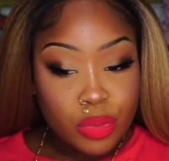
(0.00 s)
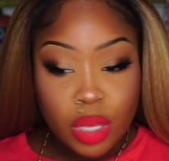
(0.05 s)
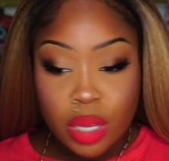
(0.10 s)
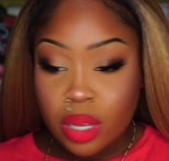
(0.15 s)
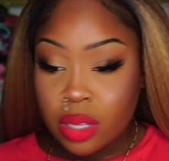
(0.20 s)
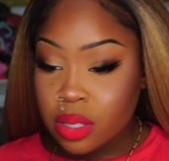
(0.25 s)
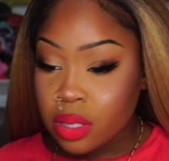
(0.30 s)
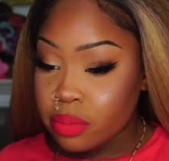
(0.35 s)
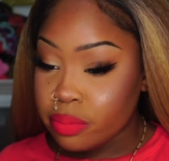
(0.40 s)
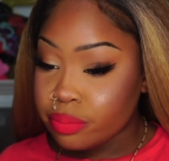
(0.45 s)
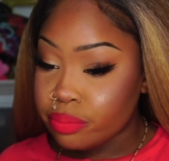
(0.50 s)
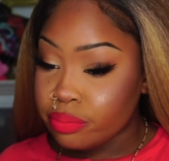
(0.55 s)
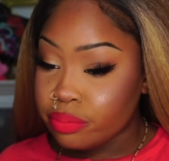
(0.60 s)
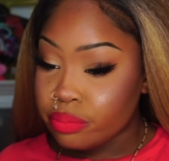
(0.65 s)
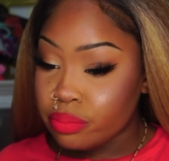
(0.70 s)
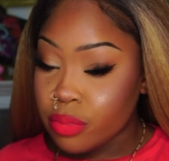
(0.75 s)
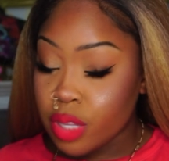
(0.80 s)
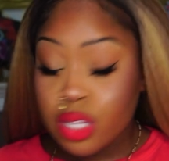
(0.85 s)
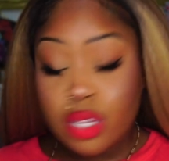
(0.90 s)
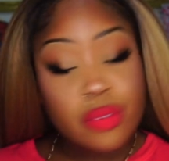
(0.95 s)

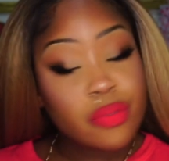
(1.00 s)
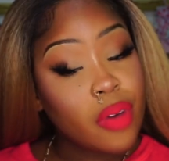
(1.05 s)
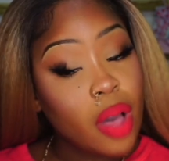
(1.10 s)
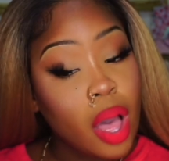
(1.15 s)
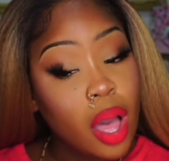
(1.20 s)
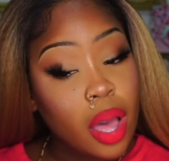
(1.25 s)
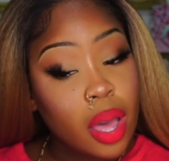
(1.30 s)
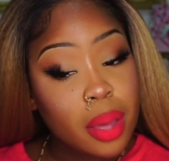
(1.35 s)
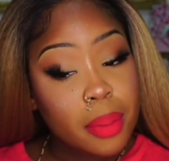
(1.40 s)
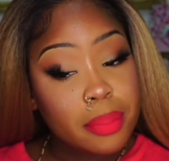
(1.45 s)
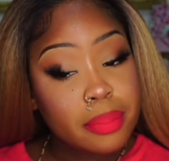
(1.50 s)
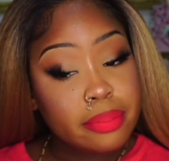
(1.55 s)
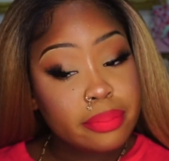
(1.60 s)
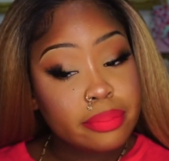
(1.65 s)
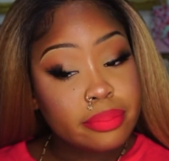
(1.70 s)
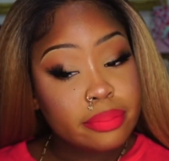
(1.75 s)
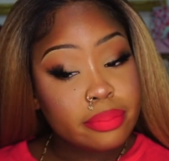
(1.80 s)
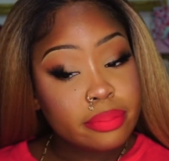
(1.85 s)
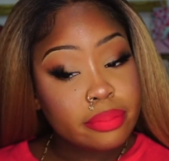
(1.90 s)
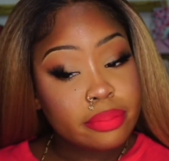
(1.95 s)
It's a vibe.
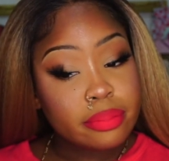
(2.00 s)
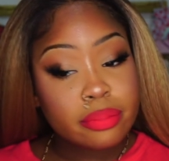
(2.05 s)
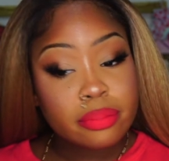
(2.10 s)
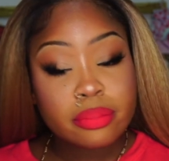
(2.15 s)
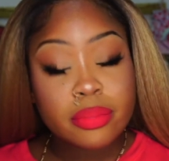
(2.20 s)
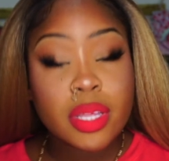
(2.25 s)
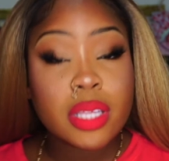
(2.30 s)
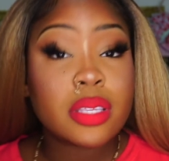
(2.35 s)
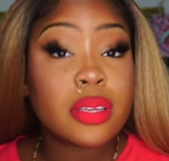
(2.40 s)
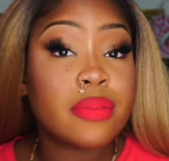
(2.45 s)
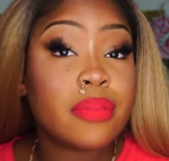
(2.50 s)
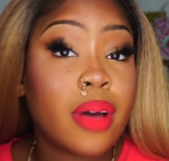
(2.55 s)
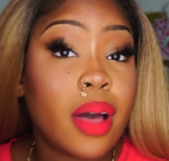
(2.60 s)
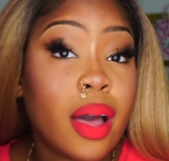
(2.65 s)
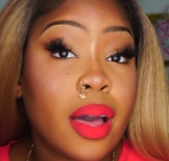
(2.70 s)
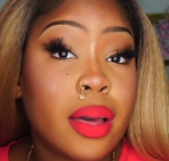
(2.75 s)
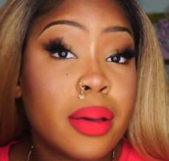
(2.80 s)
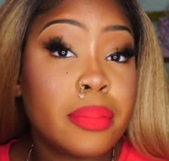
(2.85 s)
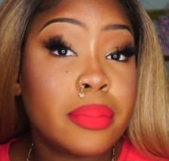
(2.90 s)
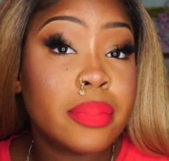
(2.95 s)
It's a
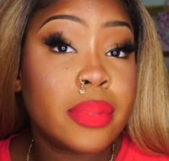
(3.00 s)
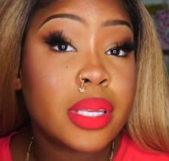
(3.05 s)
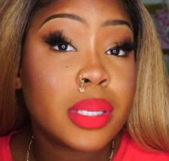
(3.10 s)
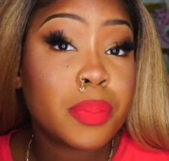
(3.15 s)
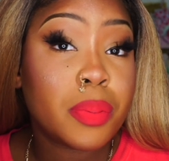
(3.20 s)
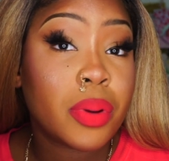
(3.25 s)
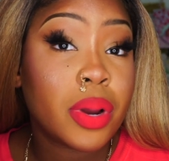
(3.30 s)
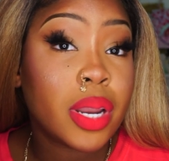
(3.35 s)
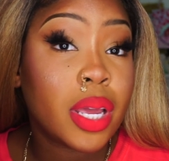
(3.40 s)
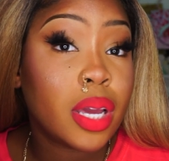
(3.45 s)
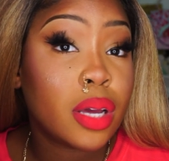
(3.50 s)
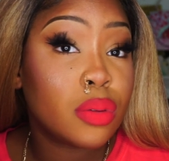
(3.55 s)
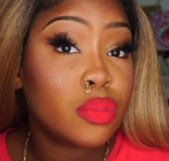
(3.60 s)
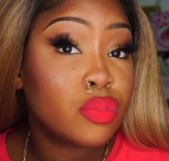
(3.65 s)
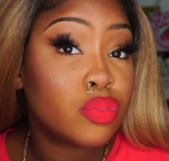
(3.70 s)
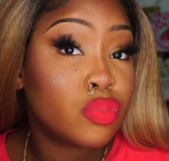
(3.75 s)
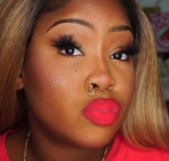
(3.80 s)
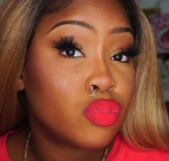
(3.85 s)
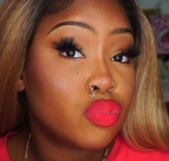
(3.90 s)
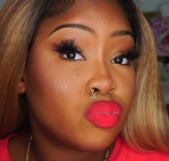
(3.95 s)
vibe, it's pretty.
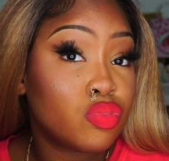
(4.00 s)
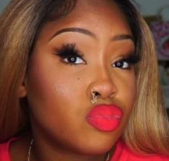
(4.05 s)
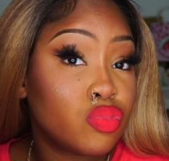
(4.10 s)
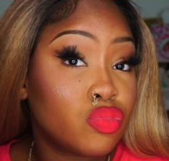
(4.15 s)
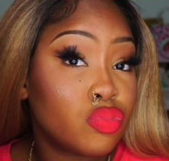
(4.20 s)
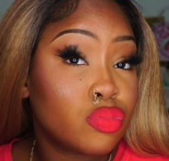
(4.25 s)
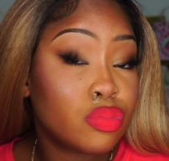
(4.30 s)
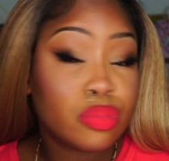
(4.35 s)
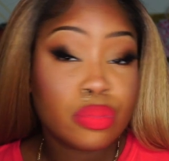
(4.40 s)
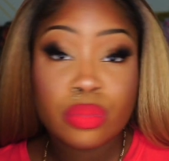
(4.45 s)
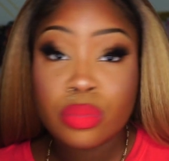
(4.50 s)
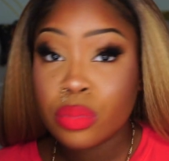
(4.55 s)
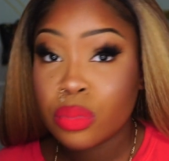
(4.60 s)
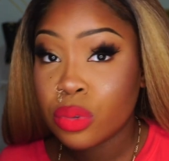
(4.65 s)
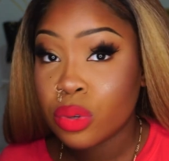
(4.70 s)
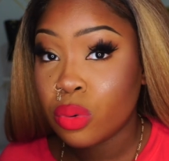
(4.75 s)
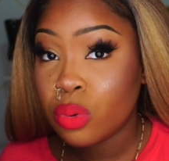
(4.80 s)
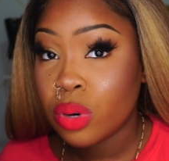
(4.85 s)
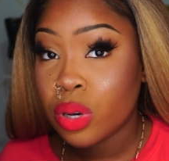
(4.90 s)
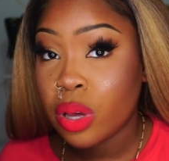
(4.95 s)

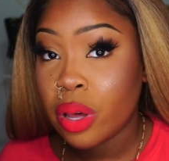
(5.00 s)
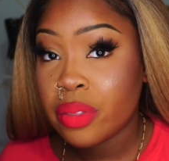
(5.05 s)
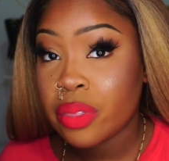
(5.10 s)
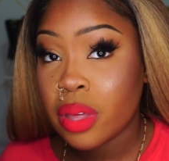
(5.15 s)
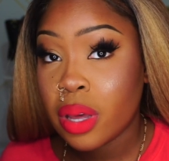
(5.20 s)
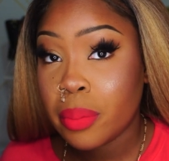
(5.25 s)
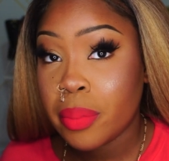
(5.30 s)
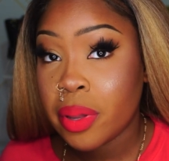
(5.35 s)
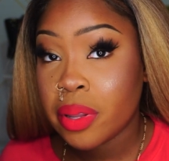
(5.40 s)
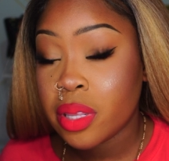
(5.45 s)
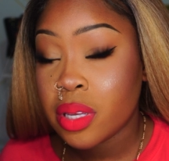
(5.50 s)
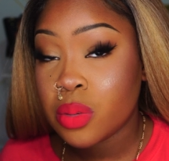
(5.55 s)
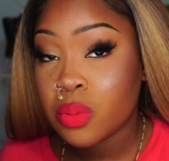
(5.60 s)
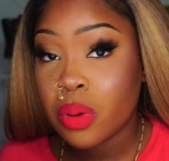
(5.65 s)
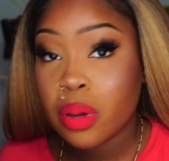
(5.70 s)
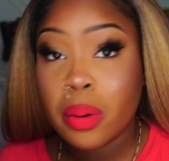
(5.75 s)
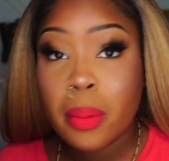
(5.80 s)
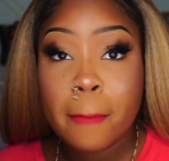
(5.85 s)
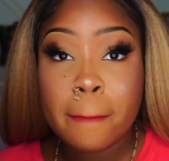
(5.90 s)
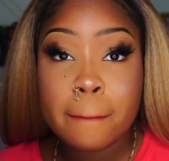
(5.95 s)
What do y'all think about this
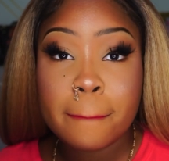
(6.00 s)
one?